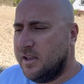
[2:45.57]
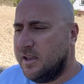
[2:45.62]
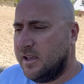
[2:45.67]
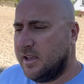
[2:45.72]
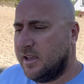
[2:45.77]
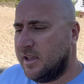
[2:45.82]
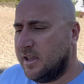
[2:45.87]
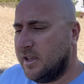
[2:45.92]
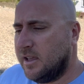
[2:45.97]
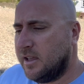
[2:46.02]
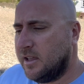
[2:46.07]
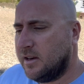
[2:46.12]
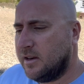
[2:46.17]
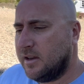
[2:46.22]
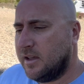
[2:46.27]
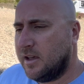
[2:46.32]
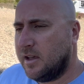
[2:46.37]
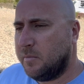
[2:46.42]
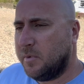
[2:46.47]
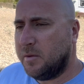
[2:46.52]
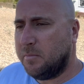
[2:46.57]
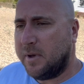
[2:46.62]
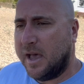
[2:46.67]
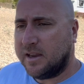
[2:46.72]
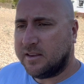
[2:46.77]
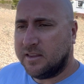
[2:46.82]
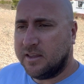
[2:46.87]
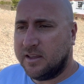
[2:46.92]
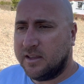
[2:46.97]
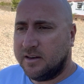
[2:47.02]
And but
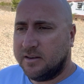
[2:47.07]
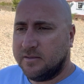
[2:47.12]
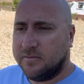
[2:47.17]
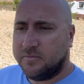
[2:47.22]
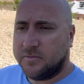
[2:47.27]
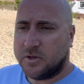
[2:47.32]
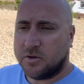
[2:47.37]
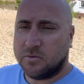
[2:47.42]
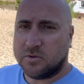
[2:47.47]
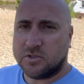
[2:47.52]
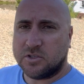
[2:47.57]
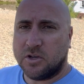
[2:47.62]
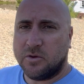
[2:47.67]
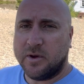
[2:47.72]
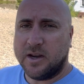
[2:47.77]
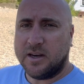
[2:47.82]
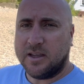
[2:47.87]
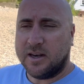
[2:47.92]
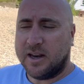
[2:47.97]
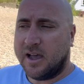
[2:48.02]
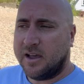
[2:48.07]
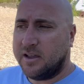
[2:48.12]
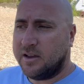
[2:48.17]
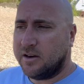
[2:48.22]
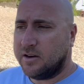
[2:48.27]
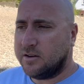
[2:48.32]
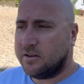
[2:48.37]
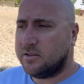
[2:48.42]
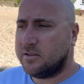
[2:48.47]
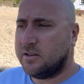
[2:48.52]
back then there was no way to get out
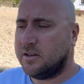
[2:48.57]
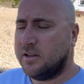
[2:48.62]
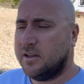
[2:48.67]
here,